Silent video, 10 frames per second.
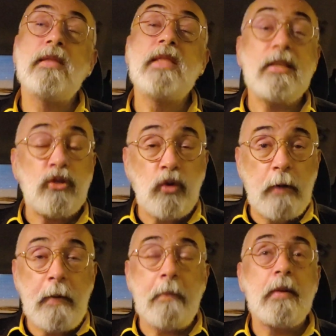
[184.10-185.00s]
This
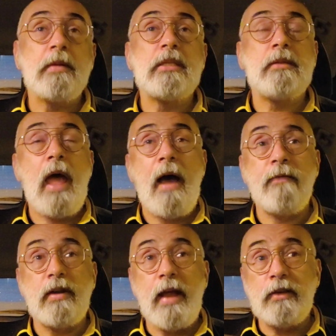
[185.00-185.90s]
trip, I'm going to
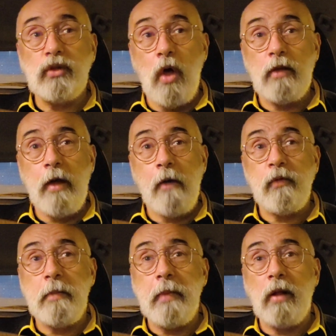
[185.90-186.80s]
have a nice long
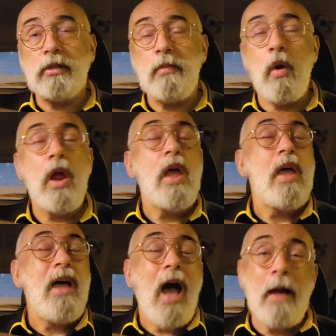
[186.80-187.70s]
layover in Baltimore.
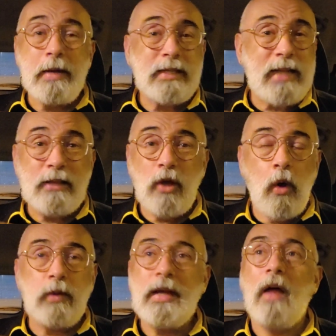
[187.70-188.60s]
I'm going to stay at the
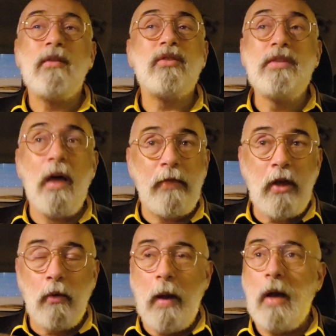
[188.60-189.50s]
hotel. There's
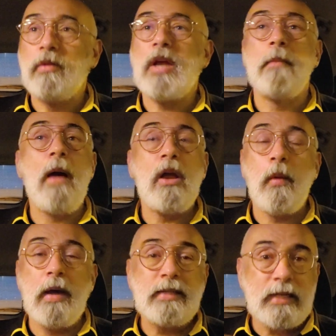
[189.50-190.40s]
nothing around. I'm not
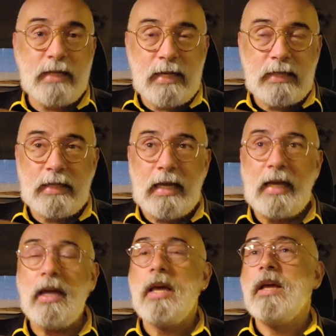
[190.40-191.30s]
going into
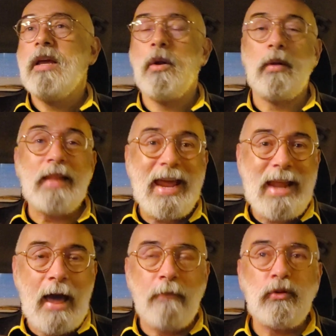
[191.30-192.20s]
D.C., you know,
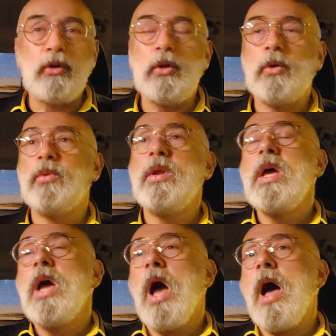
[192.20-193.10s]
late afternoon.
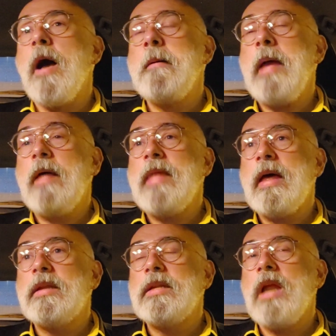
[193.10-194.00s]
And
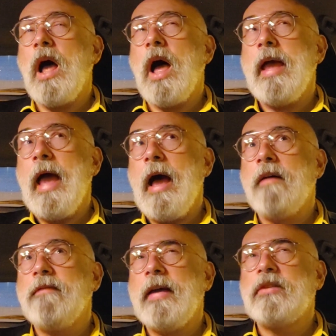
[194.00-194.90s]
then I
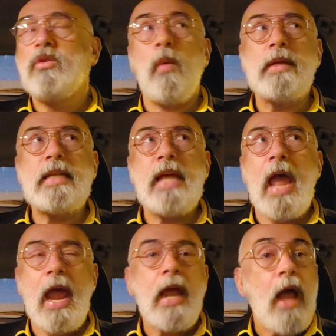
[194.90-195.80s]
have a
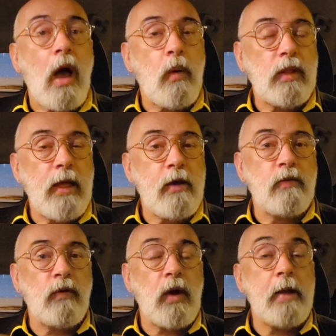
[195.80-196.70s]
28-hour
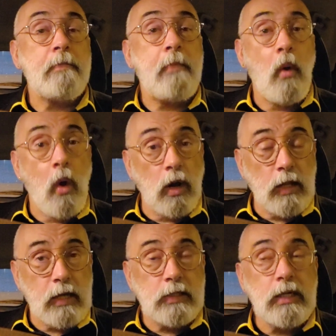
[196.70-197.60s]
layover in
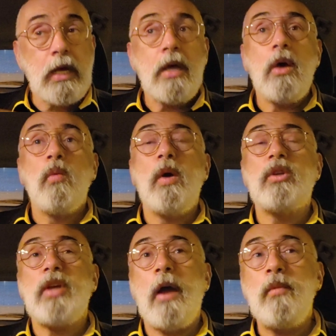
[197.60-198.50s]
Portland,
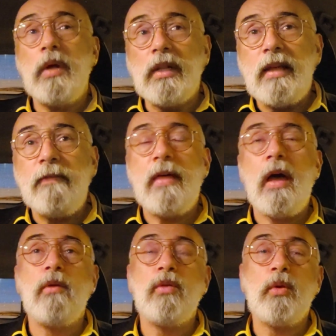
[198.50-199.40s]
which I will leave
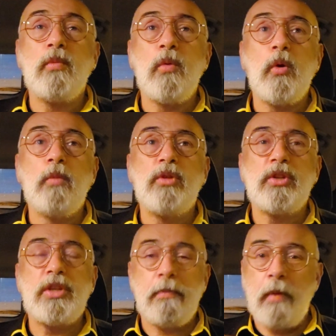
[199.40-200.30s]
the room
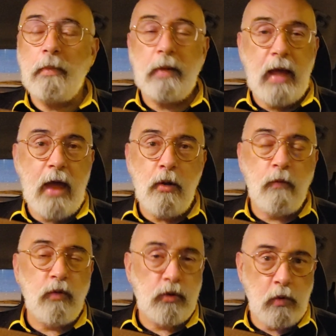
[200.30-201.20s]
just to probably head
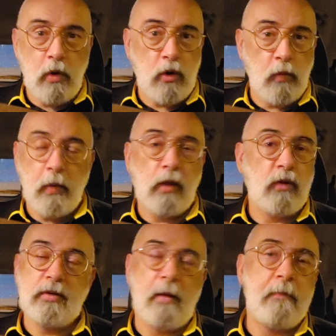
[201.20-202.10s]
over to a Goodwill
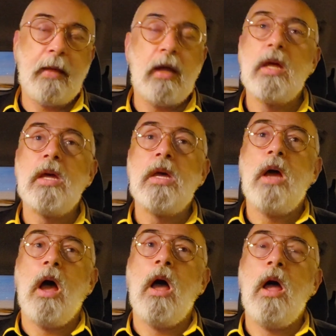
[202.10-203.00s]
or something.
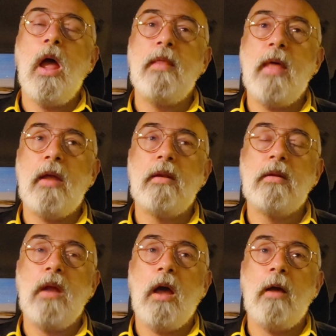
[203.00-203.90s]

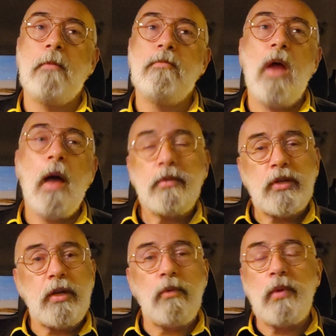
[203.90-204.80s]
I'm
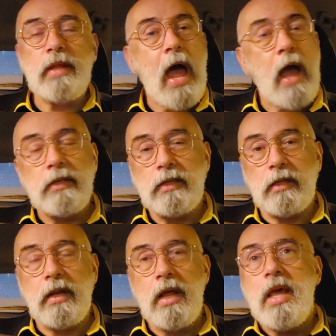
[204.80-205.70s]
just going to relax
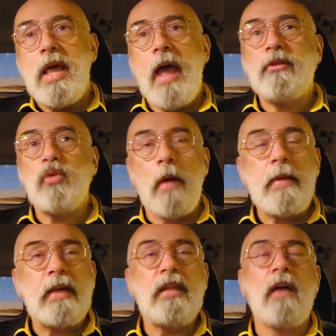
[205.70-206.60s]
and enjoy
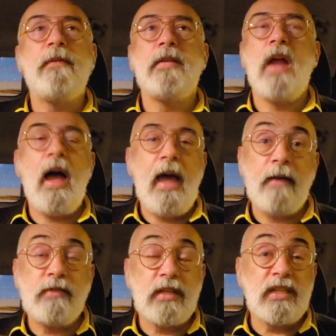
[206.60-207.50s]
myself and not
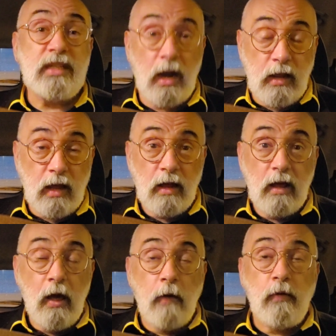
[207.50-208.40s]
have to study
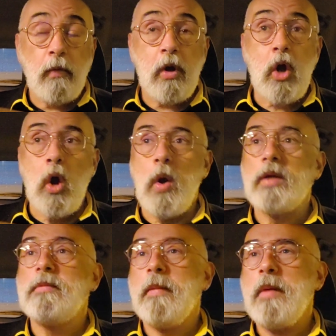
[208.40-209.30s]
for
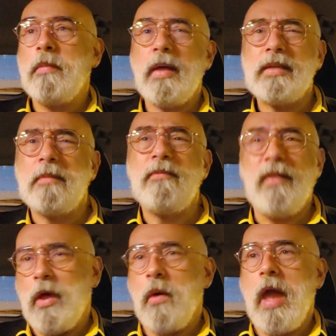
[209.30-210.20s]
Recurrent. Maybe I'll play some
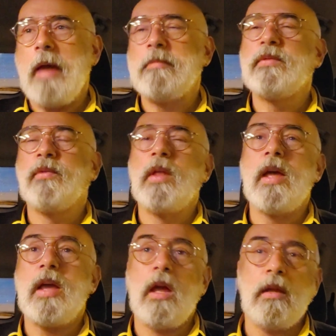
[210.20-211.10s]
video games for,
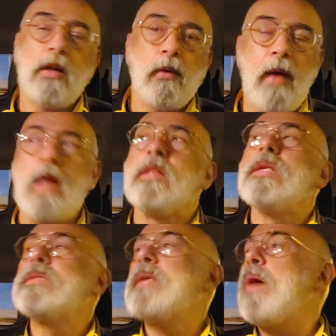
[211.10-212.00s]
like, you know,
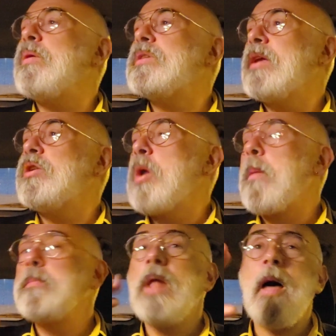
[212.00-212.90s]
endless hours. I don't
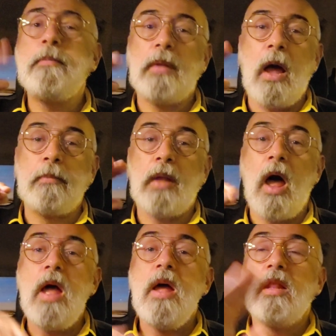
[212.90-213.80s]
know. Blah, blah,
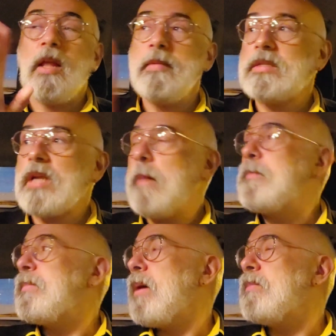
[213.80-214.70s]
blah. Let me stop
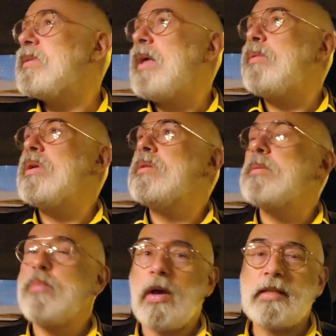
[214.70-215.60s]
sounding
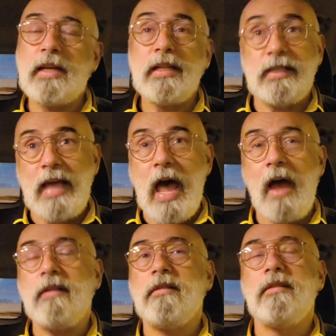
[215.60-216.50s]
depressing and
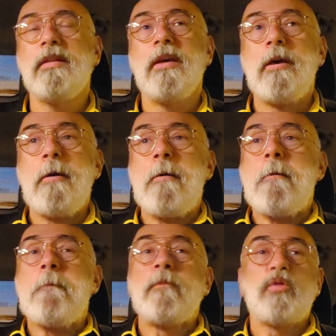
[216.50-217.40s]
sad and
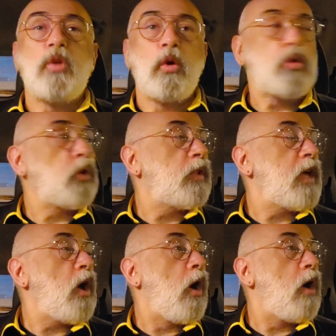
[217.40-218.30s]

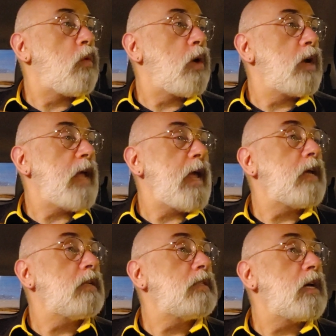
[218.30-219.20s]
socially awkward
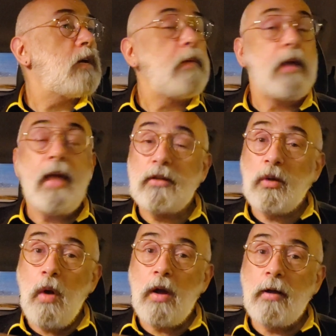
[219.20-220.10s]
and get
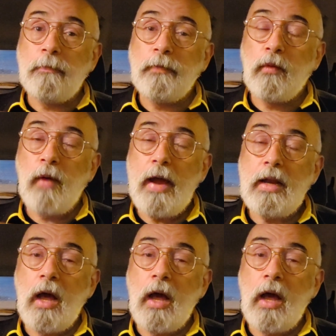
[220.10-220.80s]
to work. Right?